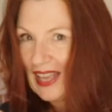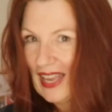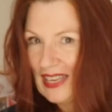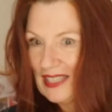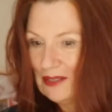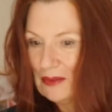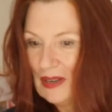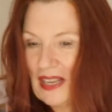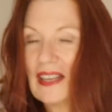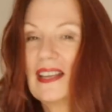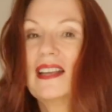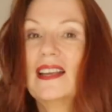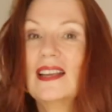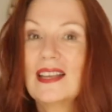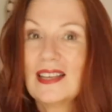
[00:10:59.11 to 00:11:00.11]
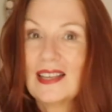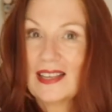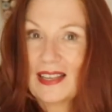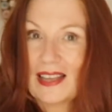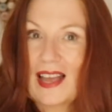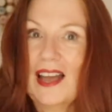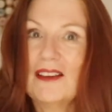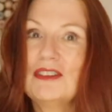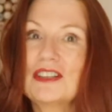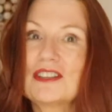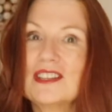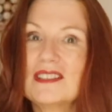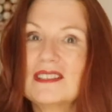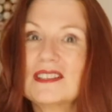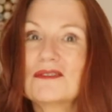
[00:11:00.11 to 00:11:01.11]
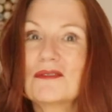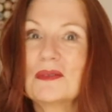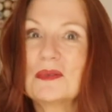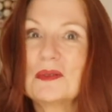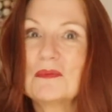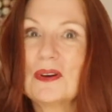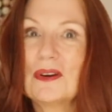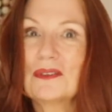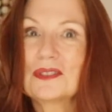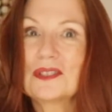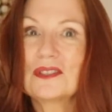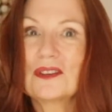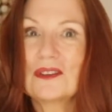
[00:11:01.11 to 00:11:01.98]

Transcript: Anyway, have a look at the description box